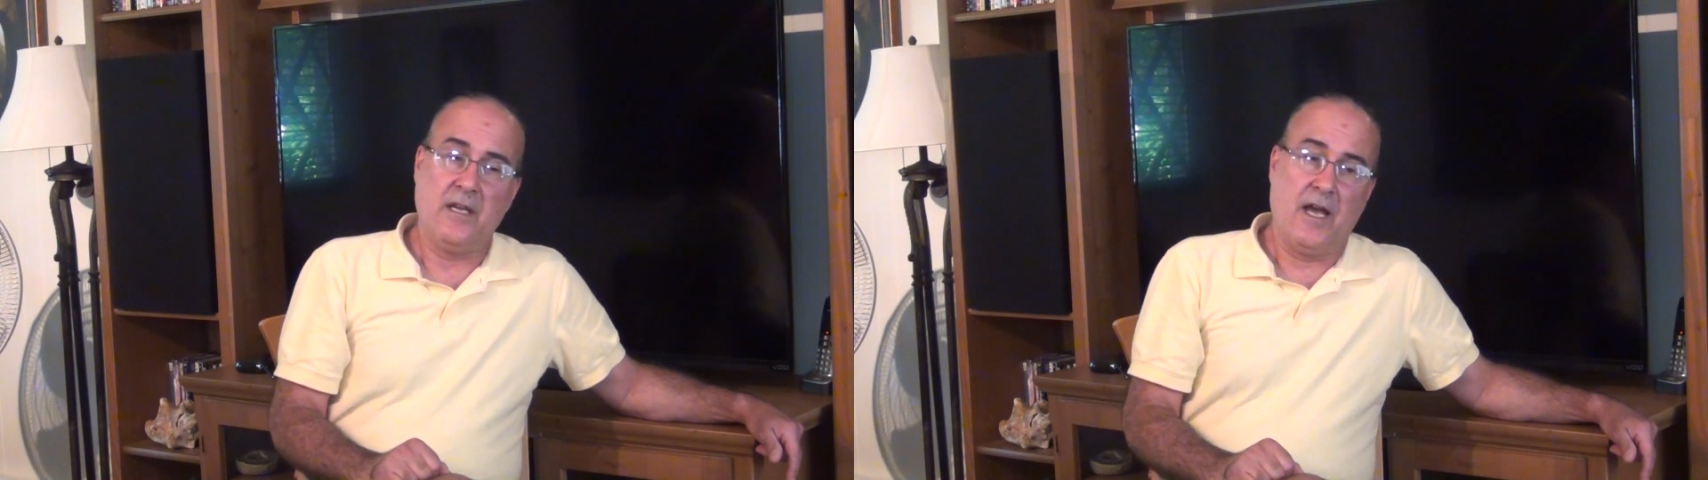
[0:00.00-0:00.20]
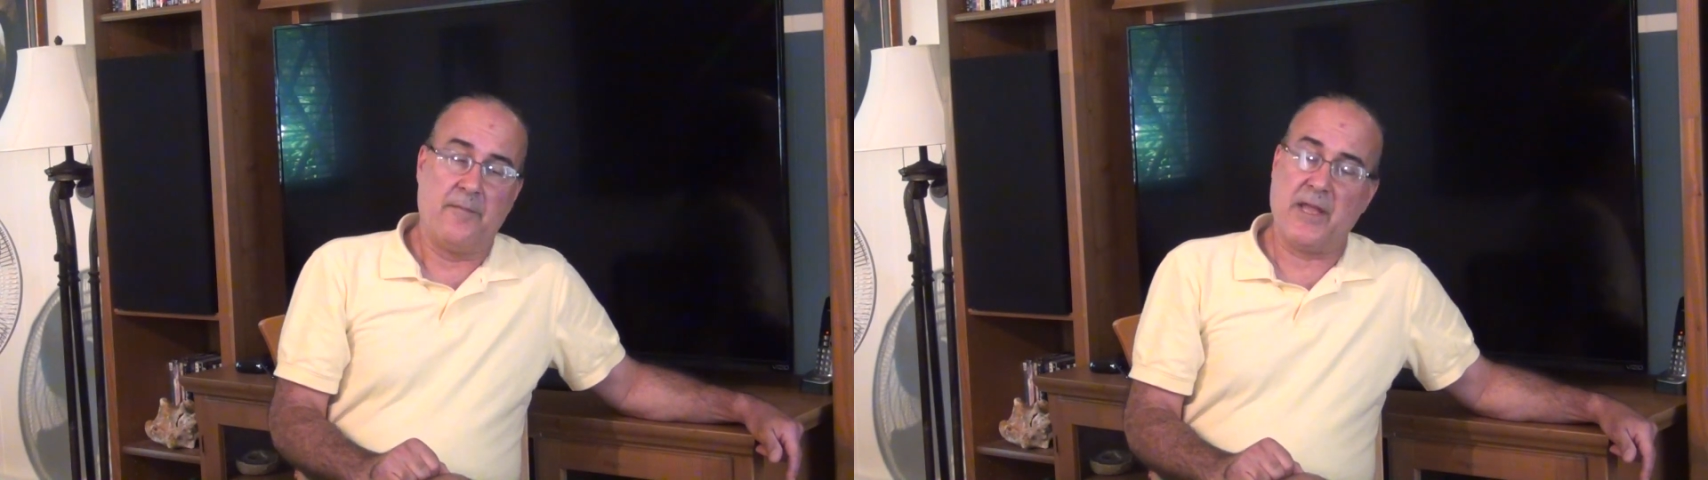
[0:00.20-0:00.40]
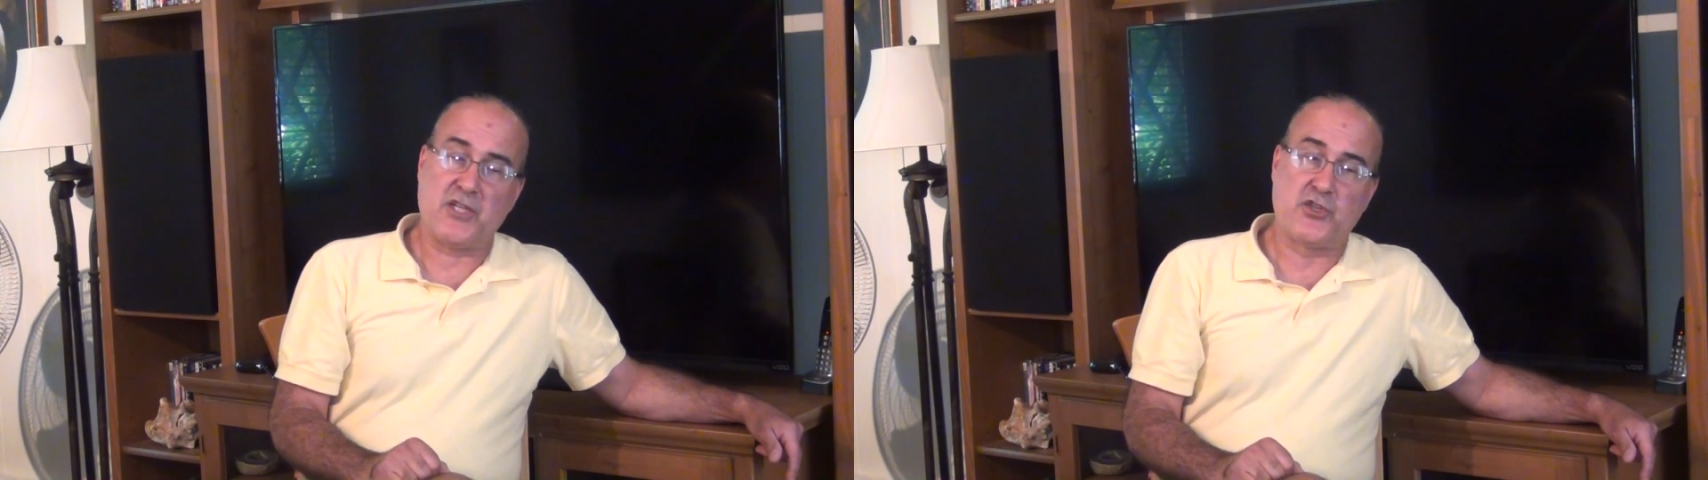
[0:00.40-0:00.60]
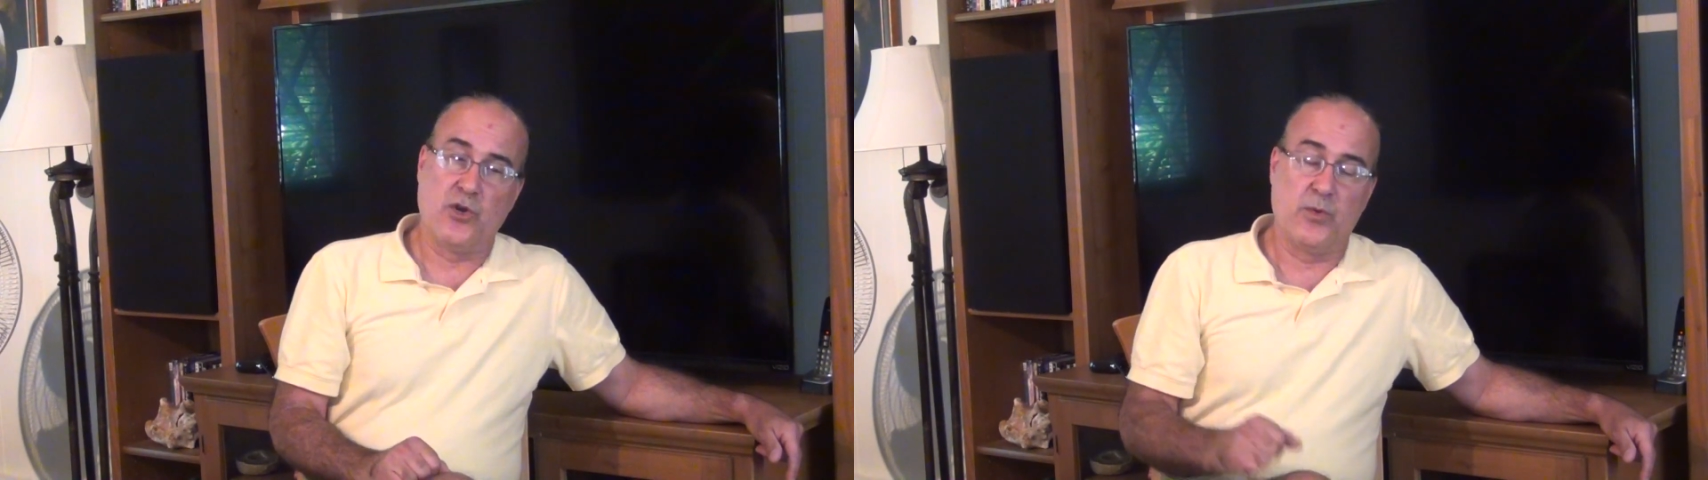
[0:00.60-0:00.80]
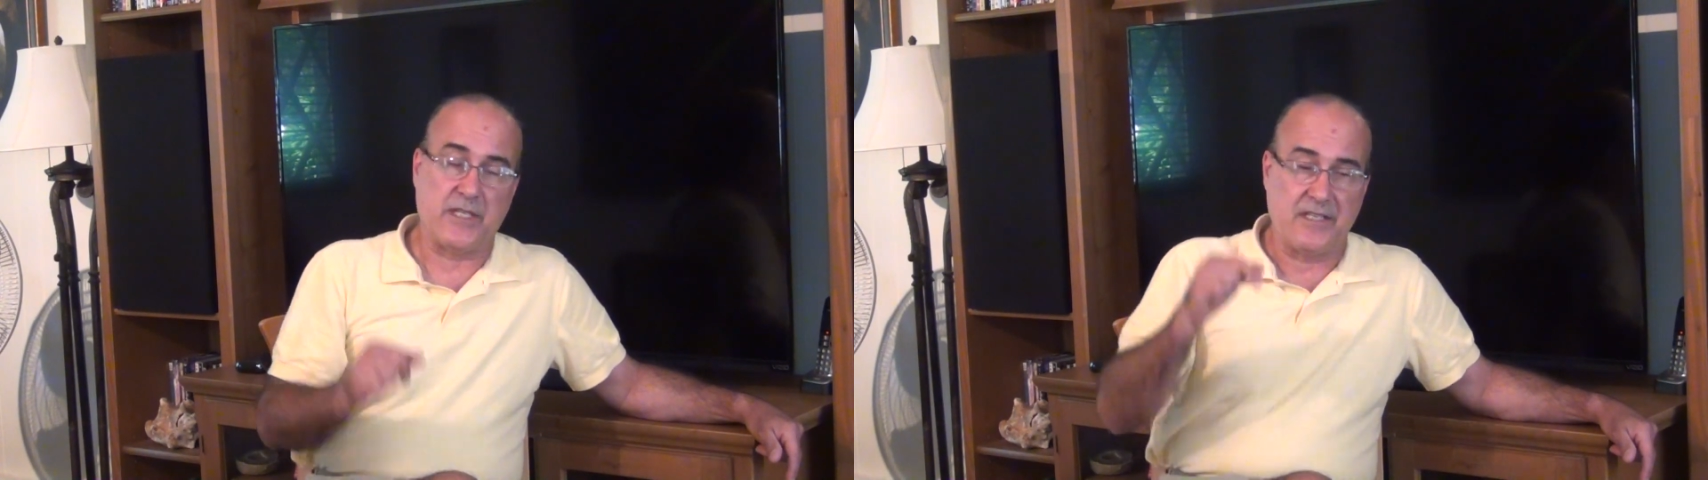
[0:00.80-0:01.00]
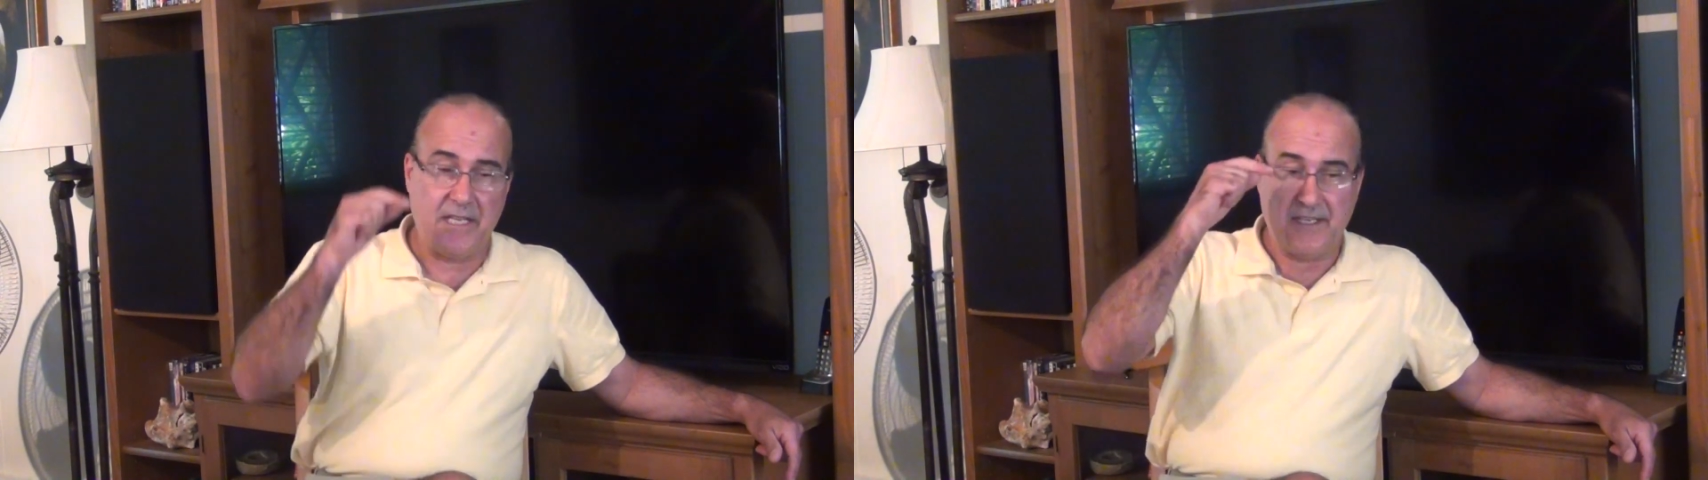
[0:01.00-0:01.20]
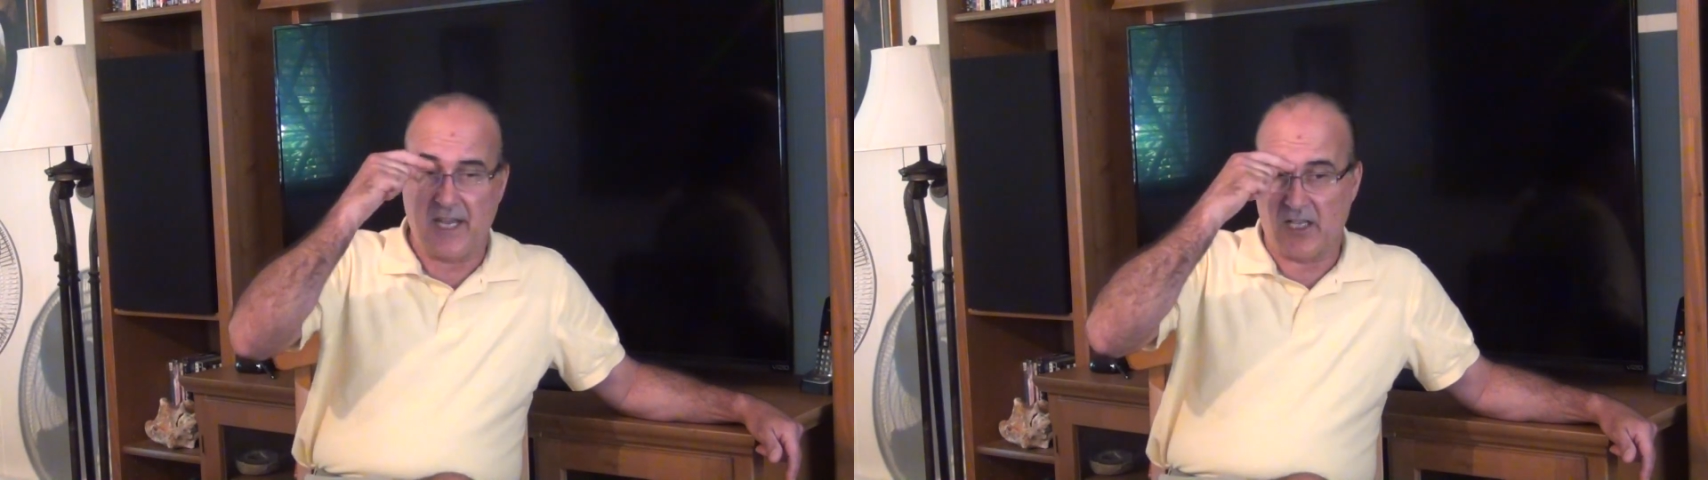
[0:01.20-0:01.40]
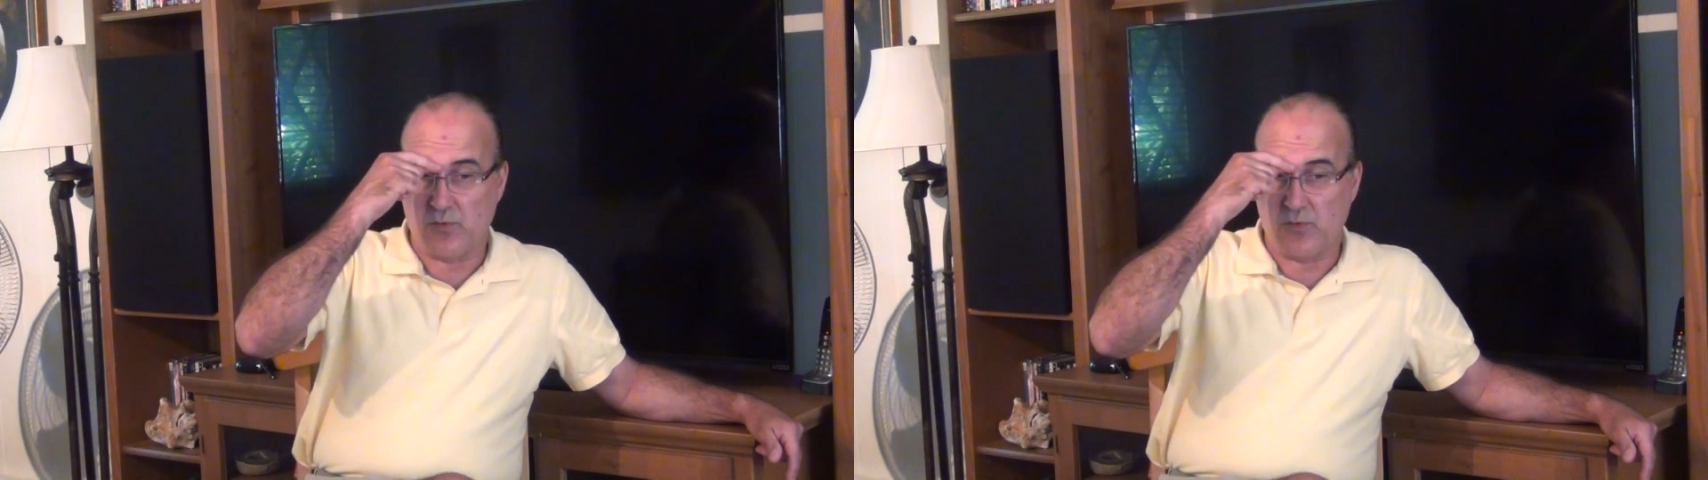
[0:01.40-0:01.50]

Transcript: I'm not sure what the details